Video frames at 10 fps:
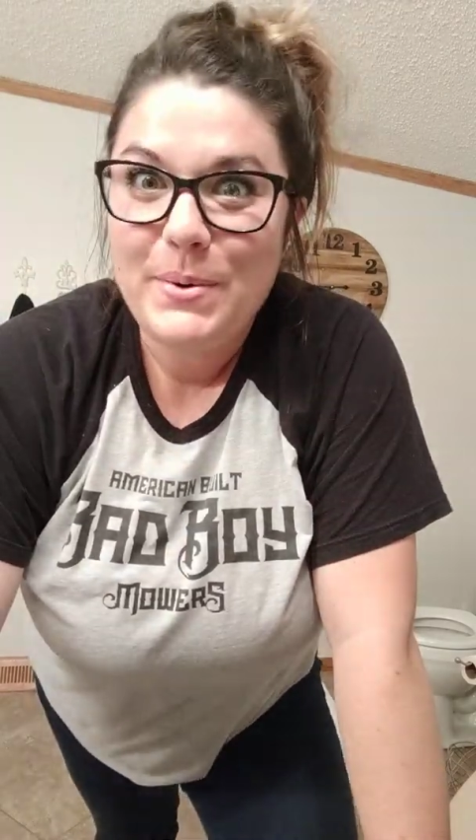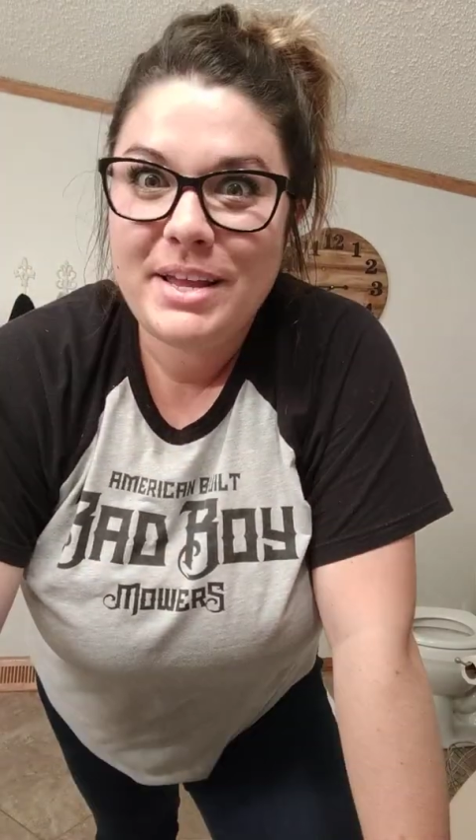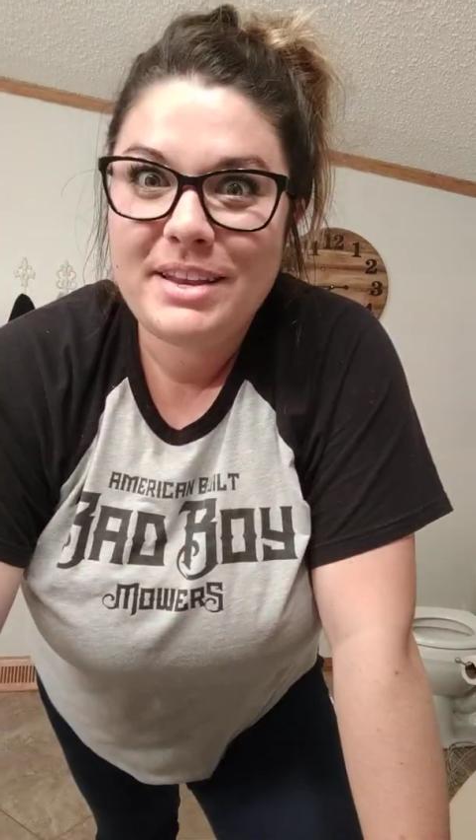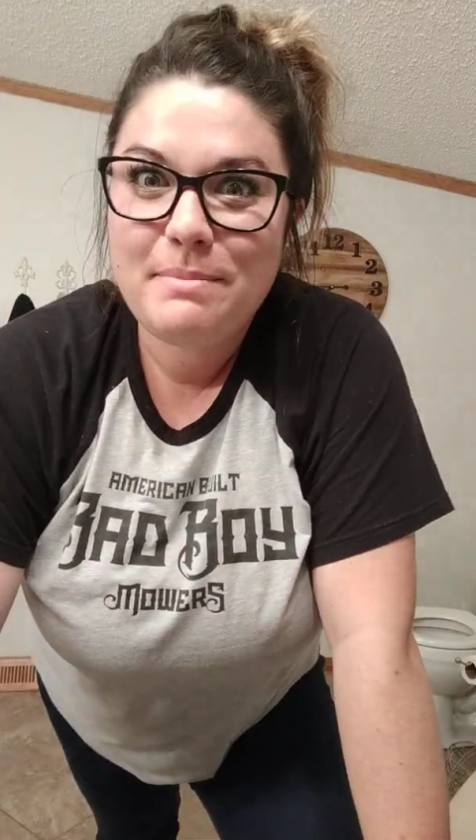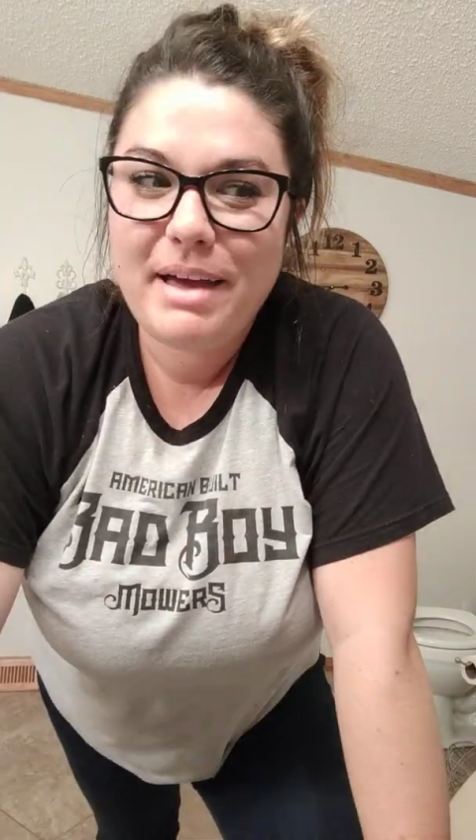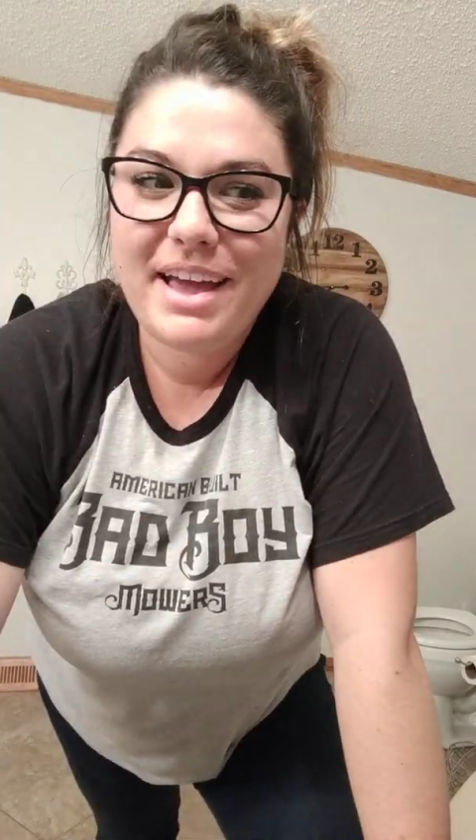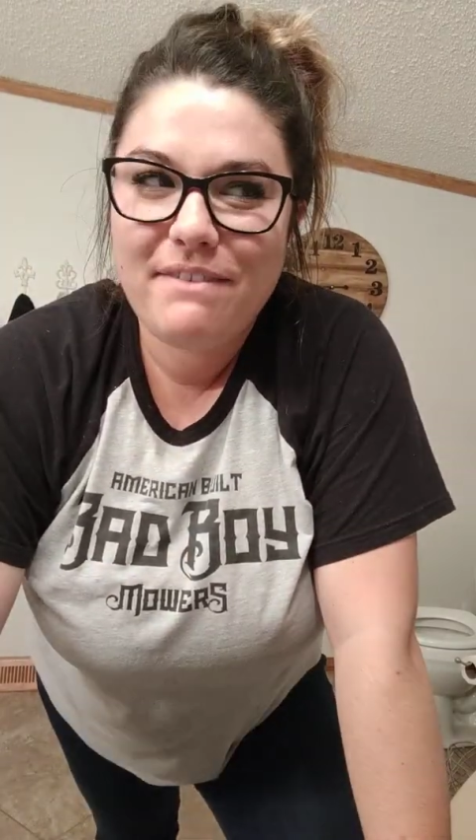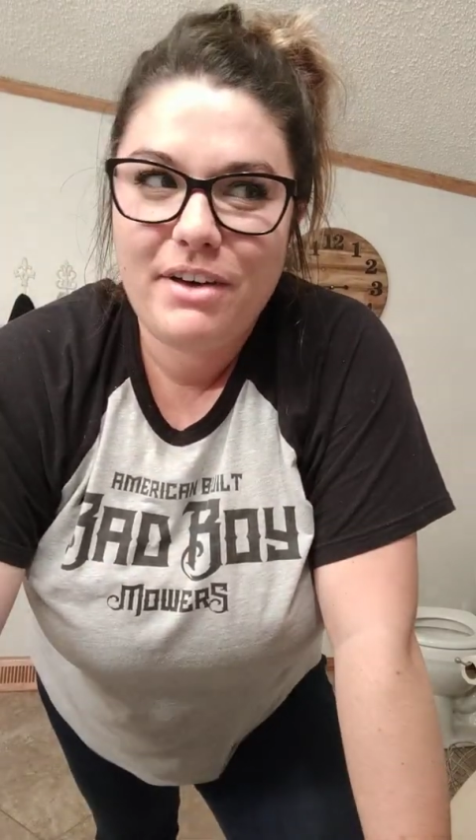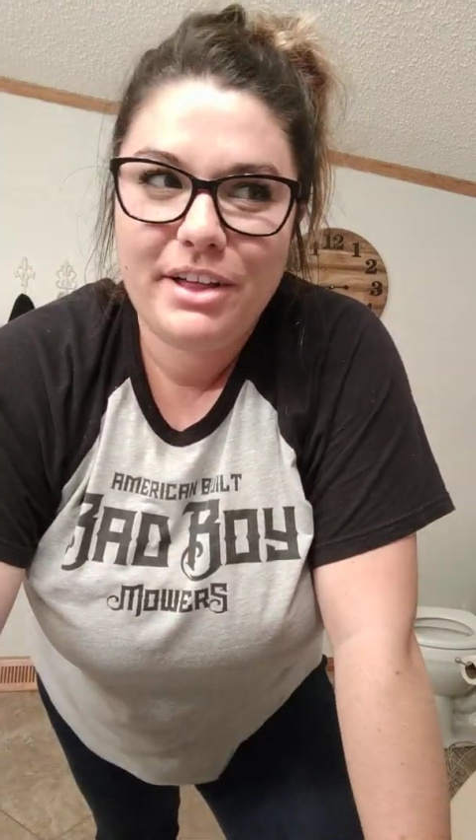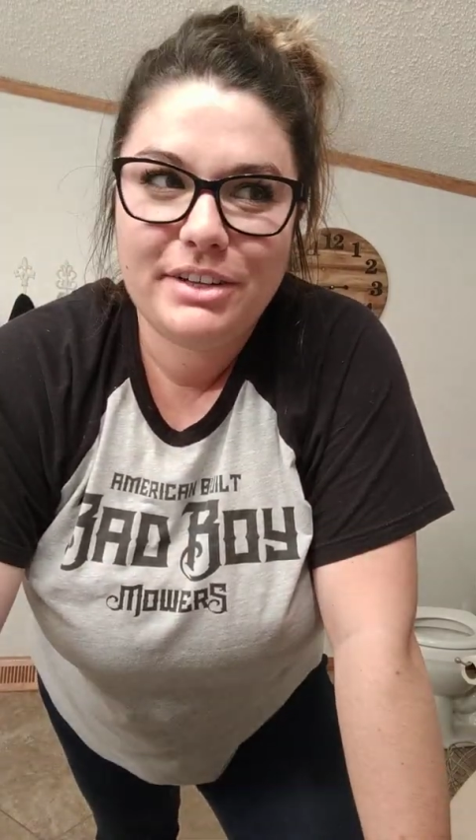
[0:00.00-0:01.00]
go into
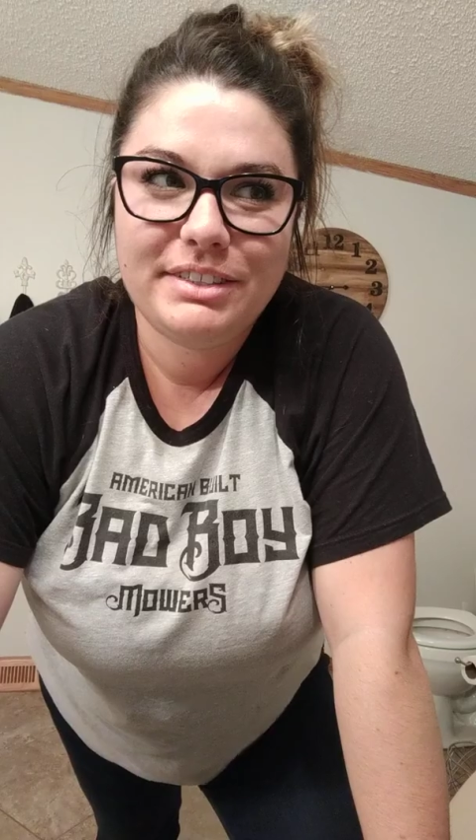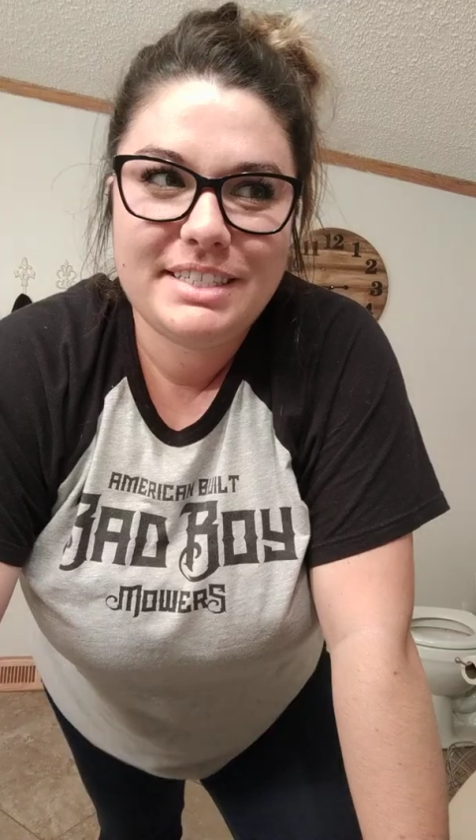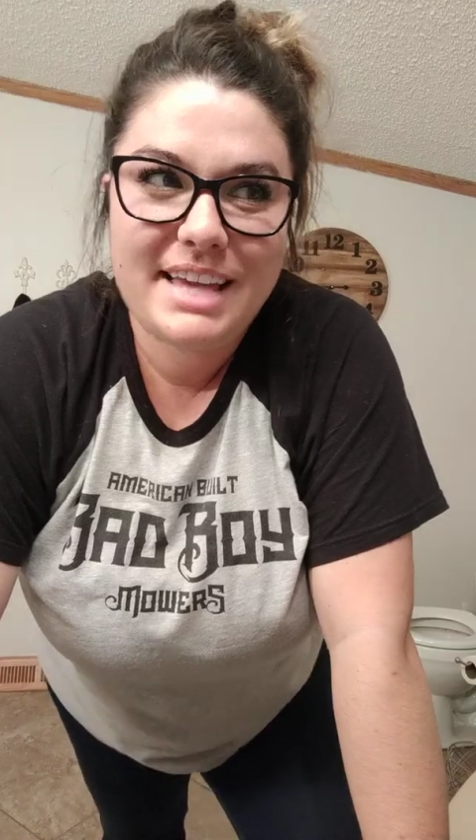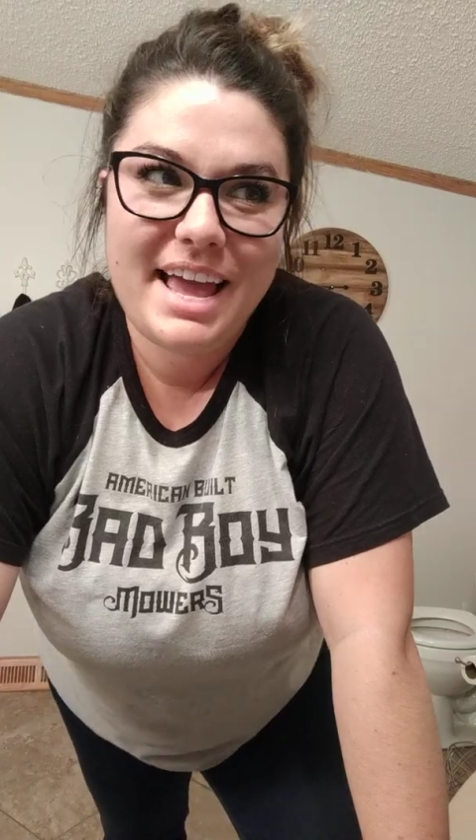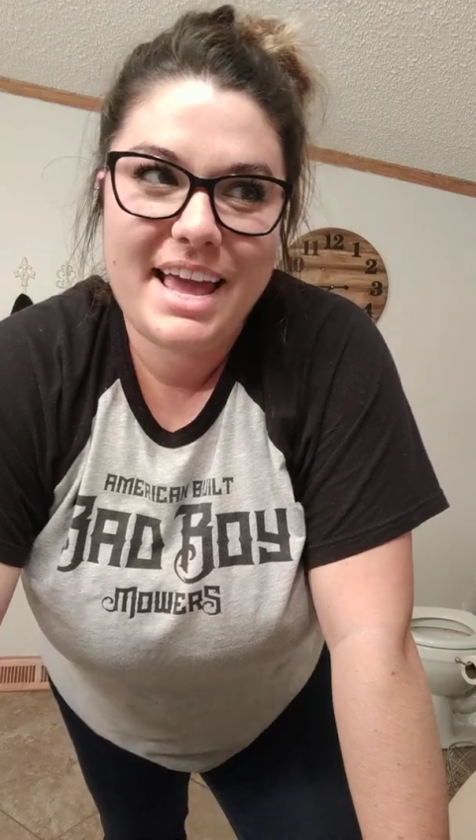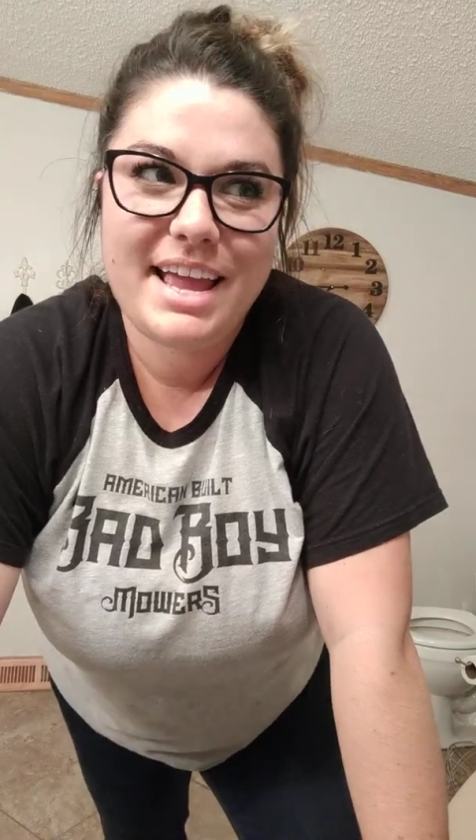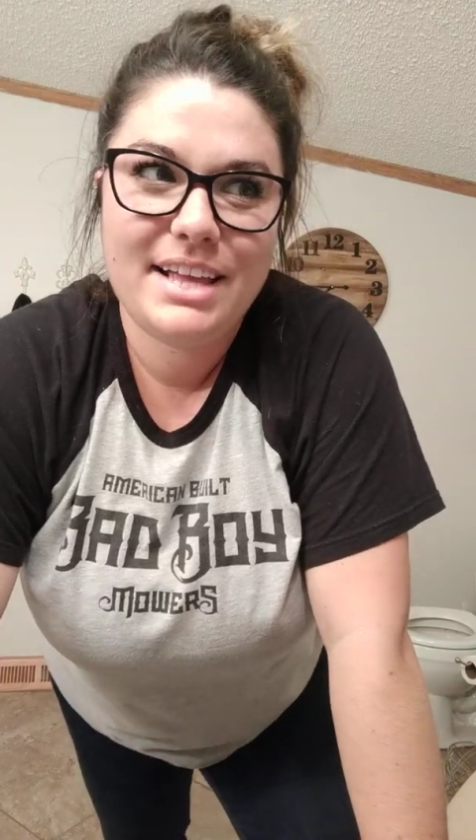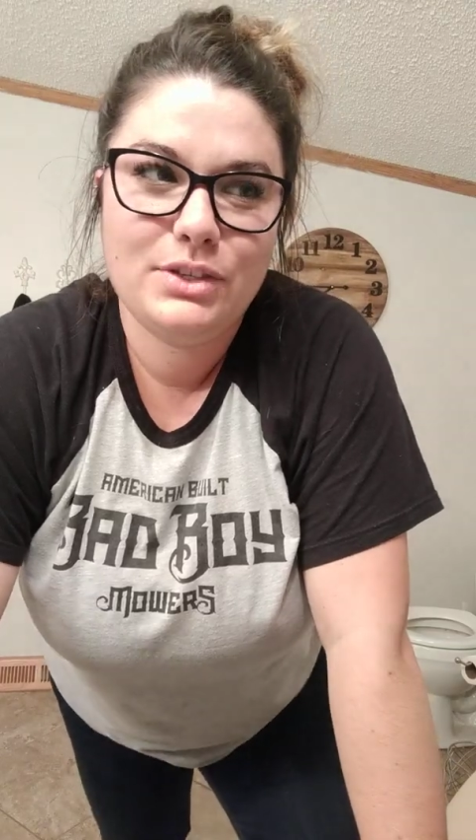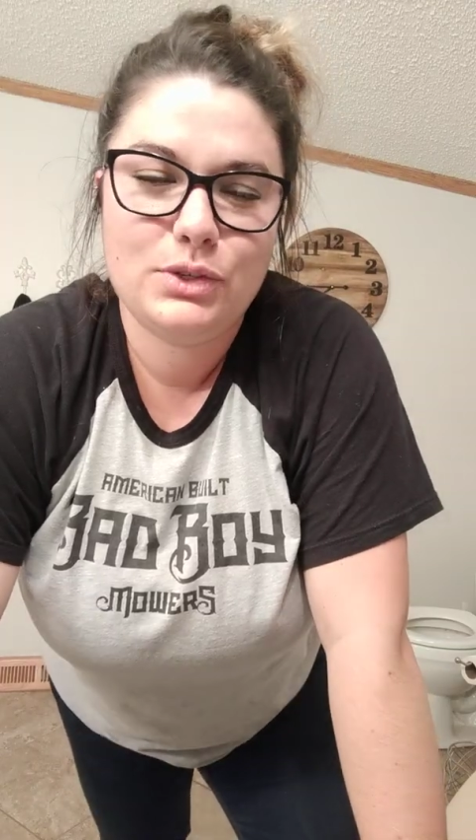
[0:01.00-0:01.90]
my follicle scan,